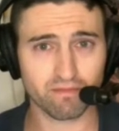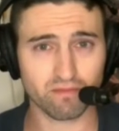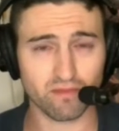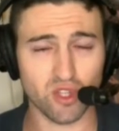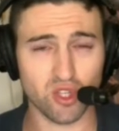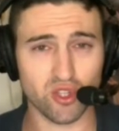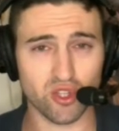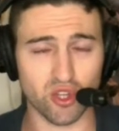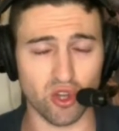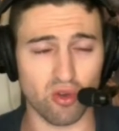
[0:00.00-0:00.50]

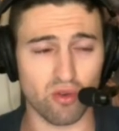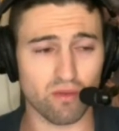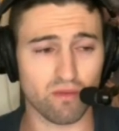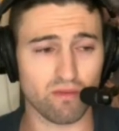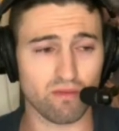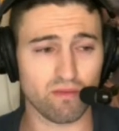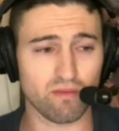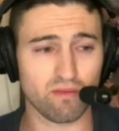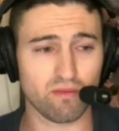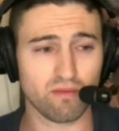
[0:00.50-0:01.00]
So
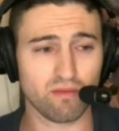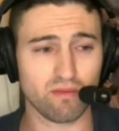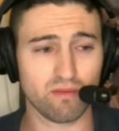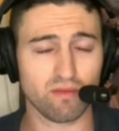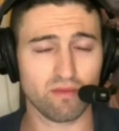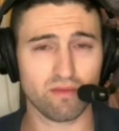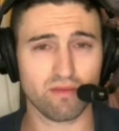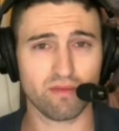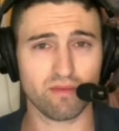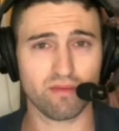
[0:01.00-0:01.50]

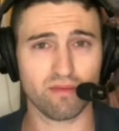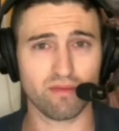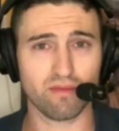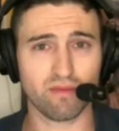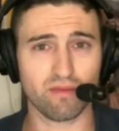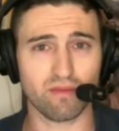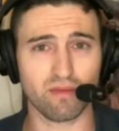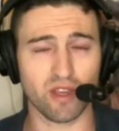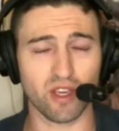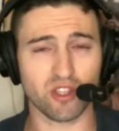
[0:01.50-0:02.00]

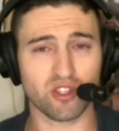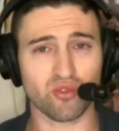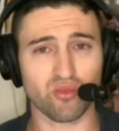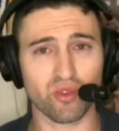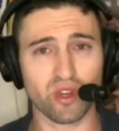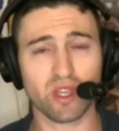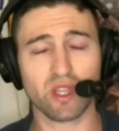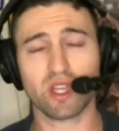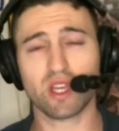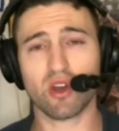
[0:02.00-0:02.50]
it's
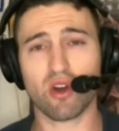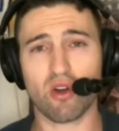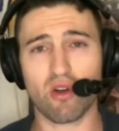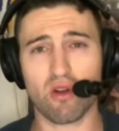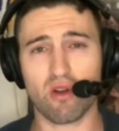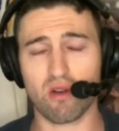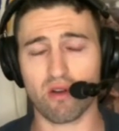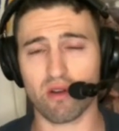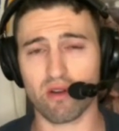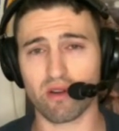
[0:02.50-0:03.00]
really
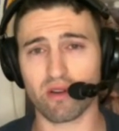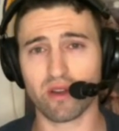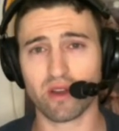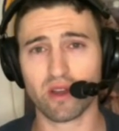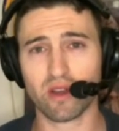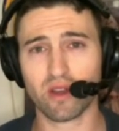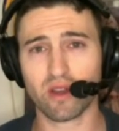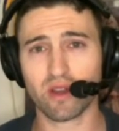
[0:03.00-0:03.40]
hard